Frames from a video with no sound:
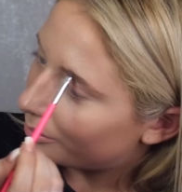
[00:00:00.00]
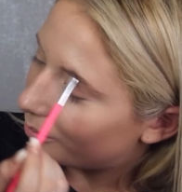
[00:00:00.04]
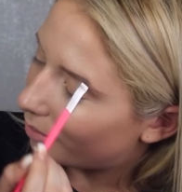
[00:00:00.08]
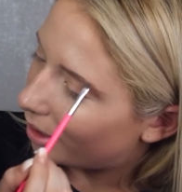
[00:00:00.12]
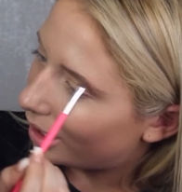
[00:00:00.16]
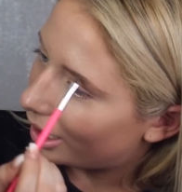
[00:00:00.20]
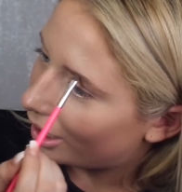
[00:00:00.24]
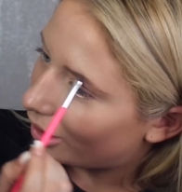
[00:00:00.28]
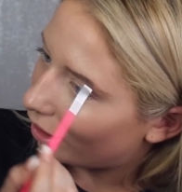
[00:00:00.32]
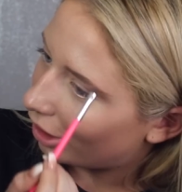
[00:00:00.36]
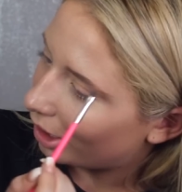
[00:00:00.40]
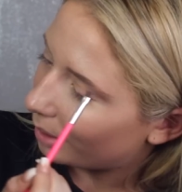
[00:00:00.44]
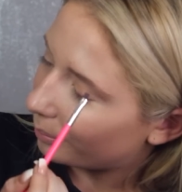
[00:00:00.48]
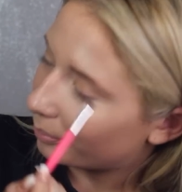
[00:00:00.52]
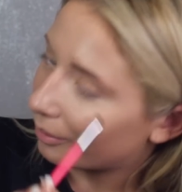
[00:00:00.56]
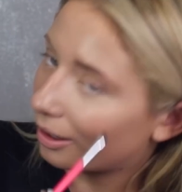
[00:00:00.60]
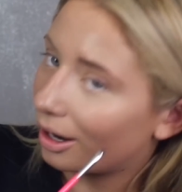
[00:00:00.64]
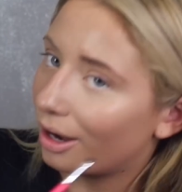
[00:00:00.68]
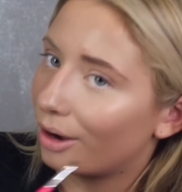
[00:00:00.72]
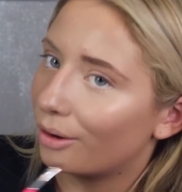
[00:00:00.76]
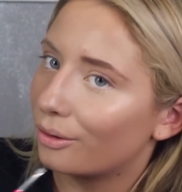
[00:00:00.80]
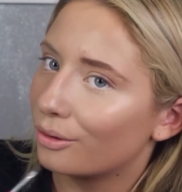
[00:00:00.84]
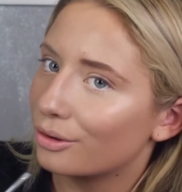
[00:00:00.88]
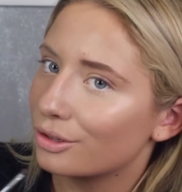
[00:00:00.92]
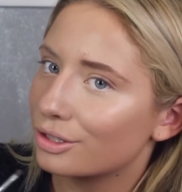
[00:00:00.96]
My
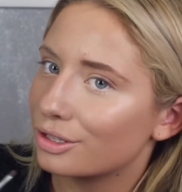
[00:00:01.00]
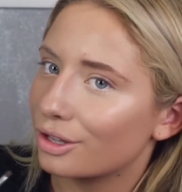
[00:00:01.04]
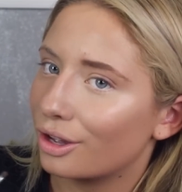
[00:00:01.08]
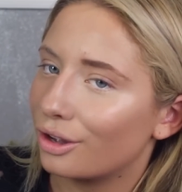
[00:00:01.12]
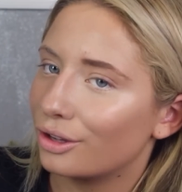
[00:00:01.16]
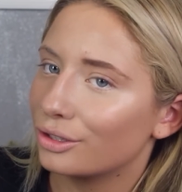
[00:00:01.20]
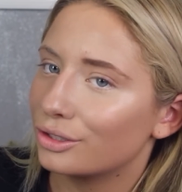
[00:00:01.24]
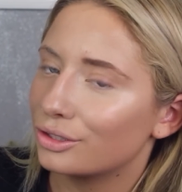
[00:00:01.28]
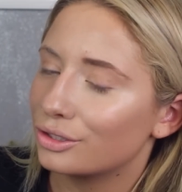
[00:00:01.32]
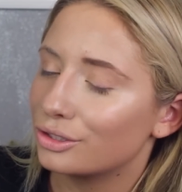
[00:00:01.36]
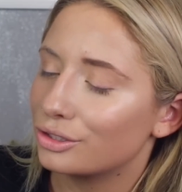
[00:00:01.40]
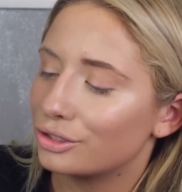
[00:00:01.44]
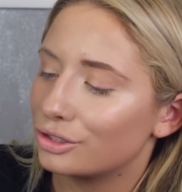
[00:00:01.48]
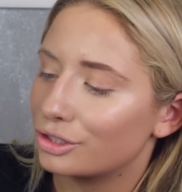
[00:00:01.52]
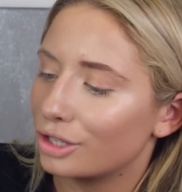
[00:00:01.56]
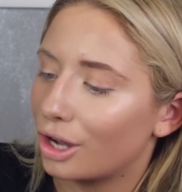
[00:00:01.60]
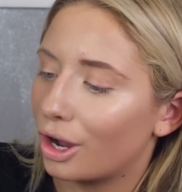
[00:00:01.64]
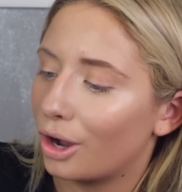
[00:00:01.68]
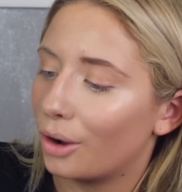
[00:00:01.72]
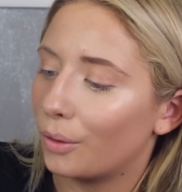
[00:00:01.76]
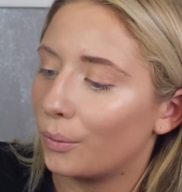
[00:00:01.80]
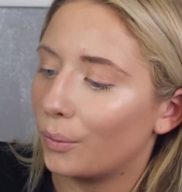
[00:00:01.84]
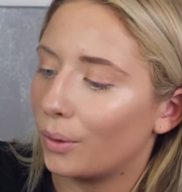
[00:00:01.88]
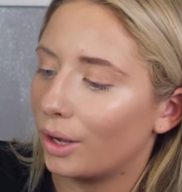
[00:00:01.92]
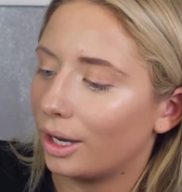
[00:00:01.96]
eyebrows are
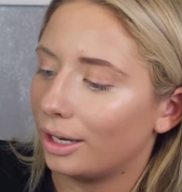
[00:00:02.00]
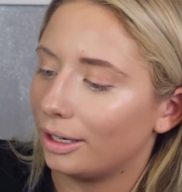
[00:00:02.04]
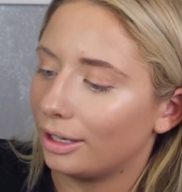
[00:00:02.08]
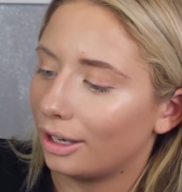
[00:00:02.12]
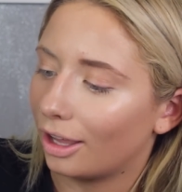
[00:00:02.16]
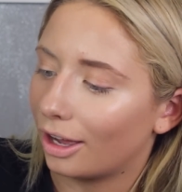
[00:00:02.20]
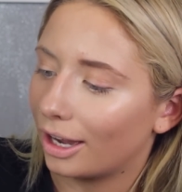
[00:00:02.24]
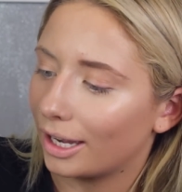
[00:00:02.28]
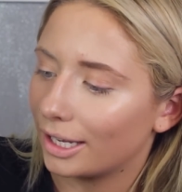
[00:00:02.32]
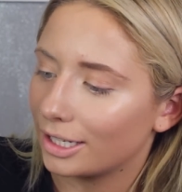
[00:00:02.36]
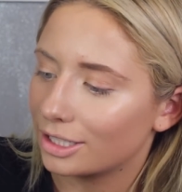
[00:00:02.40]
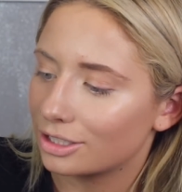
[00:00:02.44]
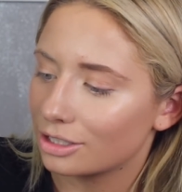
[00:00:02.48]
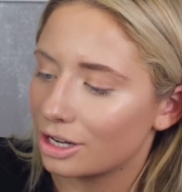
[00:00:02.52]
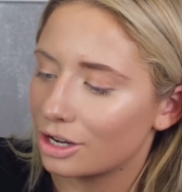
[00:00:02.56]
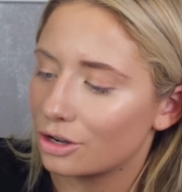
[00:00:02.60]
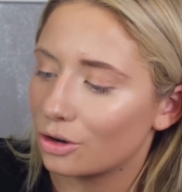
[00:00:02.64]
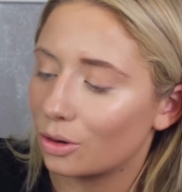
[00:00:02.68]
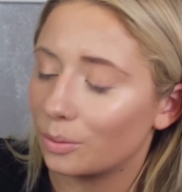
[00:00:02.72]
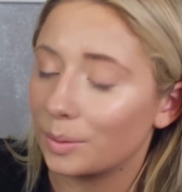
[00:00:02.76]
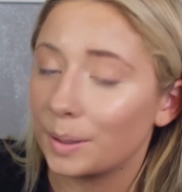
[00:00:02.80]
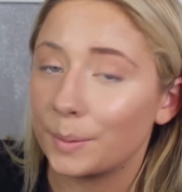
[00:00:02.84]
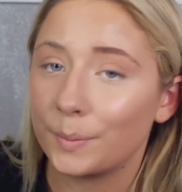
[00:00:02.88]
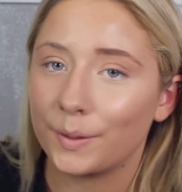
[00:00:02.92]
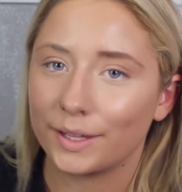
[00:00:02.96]
so light. I
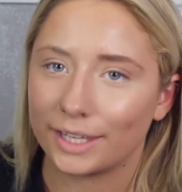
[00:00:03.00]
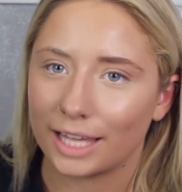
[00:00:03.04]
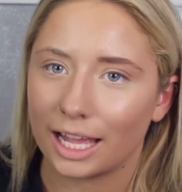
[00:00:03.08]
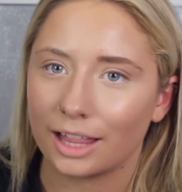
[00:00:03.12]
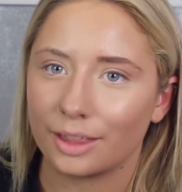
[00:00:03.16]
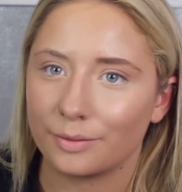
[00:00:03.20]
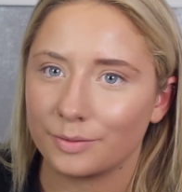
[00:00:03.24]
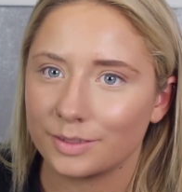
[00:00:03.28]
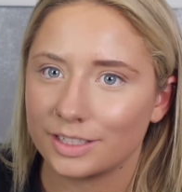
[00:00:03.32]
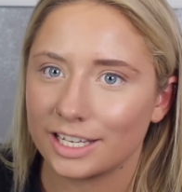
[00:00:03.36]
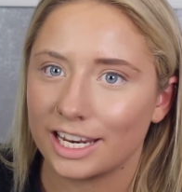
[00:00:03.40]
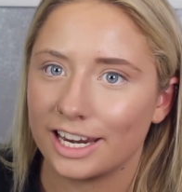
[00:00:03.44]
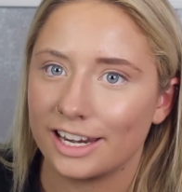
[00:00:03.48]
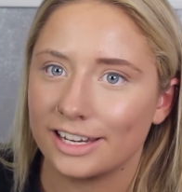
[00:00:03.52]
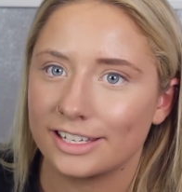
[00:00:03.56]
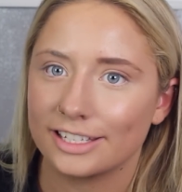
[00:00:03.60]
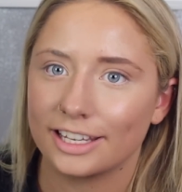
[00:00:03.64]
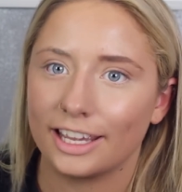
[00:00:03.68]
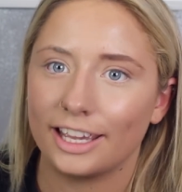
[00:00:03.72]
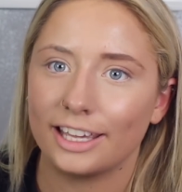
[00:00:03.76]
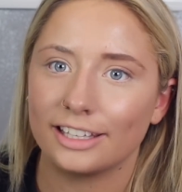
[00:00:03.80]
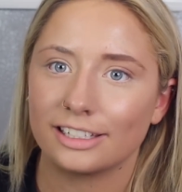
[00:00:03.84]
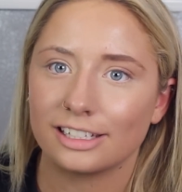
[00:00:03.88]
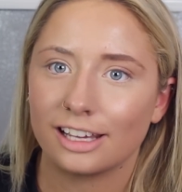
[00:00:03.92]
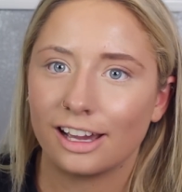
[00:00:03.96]
normally would get them
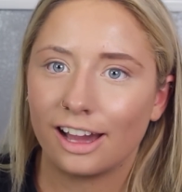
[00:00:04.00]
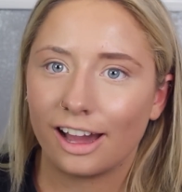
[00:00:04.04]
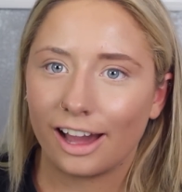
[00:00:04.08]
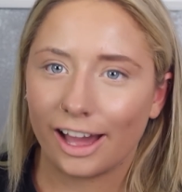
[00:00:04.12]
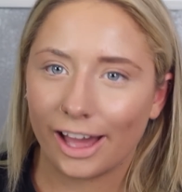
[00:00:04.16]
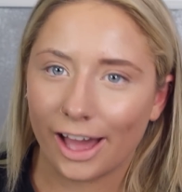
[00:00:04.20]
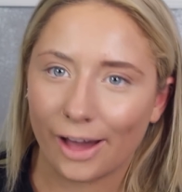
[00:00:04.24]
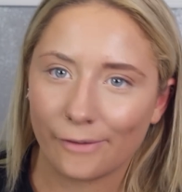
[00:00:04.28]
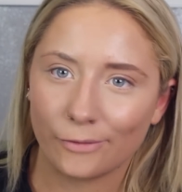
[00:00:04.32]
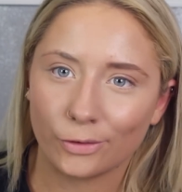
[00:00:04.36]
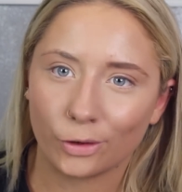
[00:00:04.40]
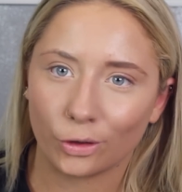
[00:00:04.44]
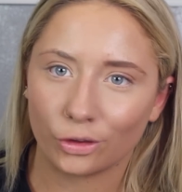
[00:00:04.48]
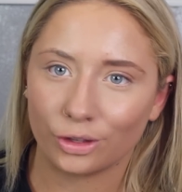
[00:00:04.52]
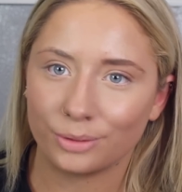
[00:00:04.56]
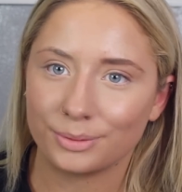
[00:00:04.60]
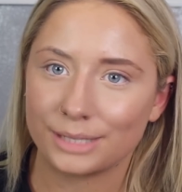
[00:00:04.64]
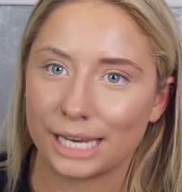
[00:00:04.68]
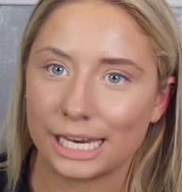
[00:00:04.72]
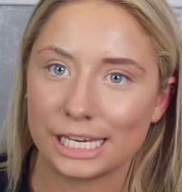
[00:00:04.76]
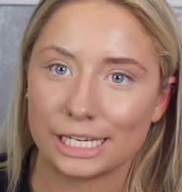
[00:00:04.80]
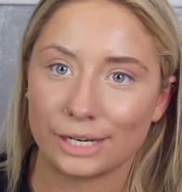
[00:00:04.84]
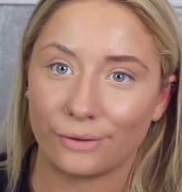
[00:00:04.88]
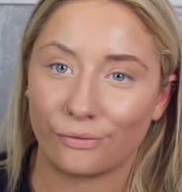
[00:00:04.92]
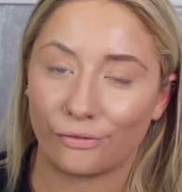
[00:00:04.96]
tinted. I haven't got them
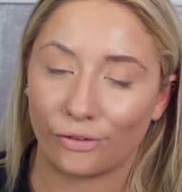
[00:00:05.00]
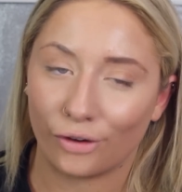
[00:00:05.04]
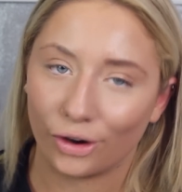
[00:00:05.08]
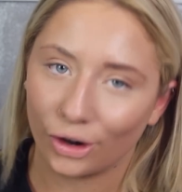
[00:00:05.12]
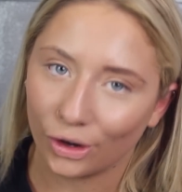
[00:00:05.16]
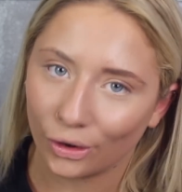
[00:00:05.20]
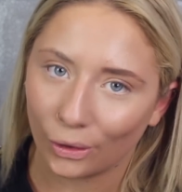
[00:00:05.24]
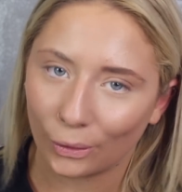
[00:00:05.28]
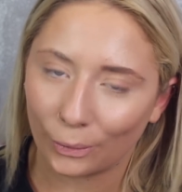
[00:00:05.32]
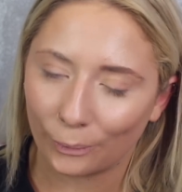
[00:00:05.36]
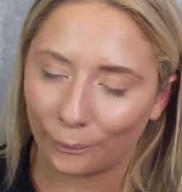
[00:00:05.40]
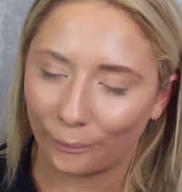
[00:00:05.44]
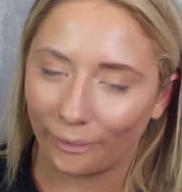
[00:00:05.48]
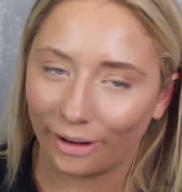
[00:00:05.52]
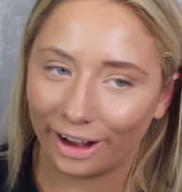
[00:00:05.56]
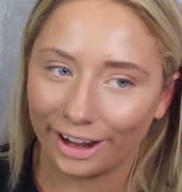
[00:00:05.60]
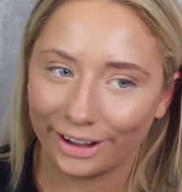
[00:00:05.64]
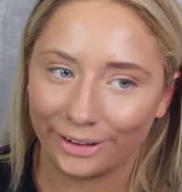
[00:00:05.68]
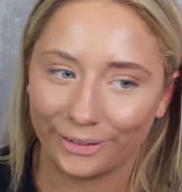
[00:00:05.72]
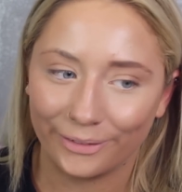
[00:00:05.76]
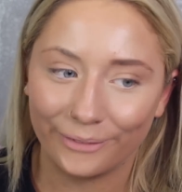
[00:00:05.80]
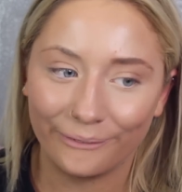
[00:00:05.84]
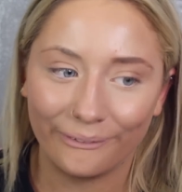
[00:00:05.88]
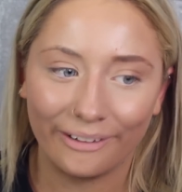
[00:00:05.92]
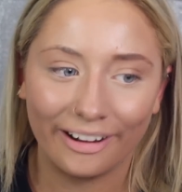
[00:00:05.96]
tinted for a long
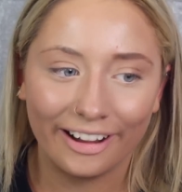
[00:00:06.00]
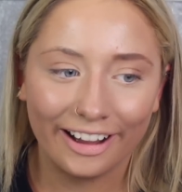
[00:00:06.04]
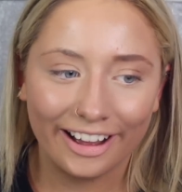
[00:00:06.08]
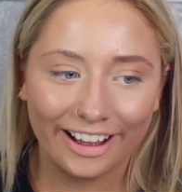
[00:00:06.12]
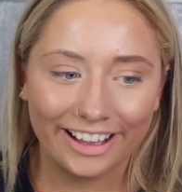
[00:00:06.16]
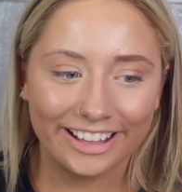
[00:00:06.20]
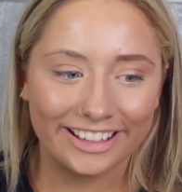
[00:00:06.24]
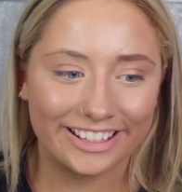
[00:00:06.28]
while.